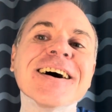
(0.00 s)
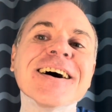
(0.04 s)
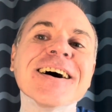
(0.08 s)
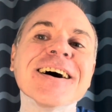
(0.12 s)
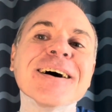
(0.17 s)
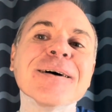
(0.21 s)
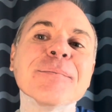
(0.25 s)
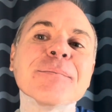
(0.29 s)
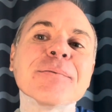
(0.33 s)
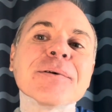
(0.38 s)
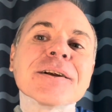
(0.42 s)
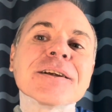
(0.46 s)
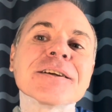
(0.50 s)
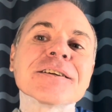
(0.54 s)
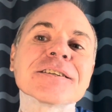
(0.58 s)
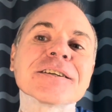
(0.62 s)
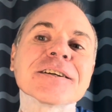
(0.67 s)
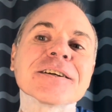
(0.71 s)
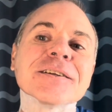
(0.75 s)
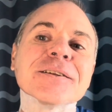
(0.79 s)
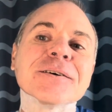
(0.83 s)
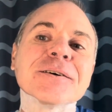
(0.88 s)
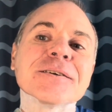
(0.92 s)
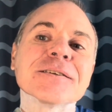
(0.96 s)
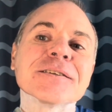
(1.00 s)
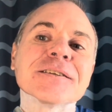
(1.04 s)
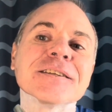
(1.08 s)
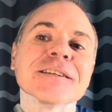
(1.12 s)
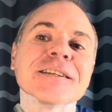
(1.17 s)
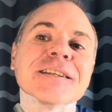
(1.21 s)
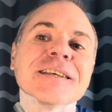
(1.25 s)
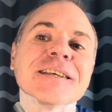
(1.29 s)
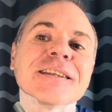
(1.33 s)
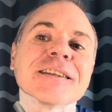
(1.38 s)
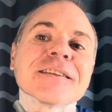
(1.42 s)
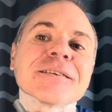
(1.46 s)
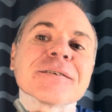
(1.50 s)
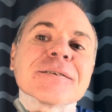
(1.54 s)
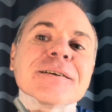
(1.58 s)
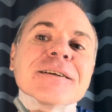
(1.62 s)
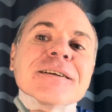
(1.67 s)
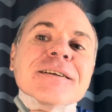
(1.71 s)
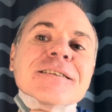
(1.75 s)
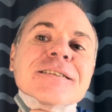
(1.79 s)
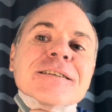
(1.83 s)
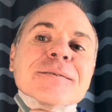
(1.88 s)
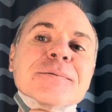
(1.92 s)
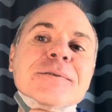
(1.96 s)
I'm pretty sure those are the 3
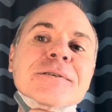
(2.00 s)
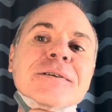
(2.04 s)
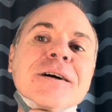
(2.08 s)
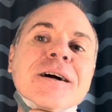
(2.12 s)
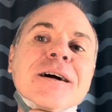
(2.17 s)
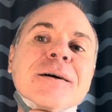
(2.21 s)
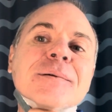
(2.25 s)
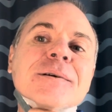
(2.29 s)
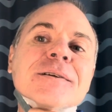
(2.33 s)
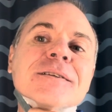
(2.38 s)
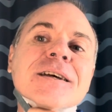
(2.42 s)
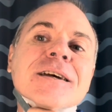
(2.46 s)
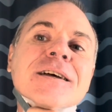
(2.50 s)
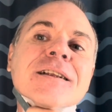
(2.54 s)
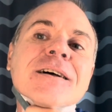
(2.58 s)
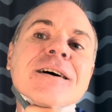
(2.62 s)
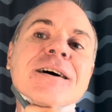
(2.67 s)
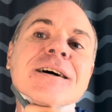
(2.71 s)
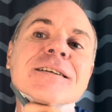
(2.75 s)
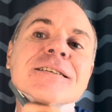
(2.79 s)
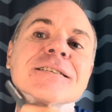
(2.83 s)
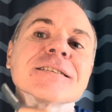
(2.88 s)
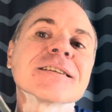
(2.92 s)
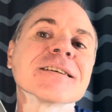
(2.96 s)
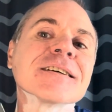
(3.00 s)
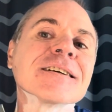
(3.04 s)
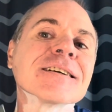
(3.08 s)
subscribers I lost.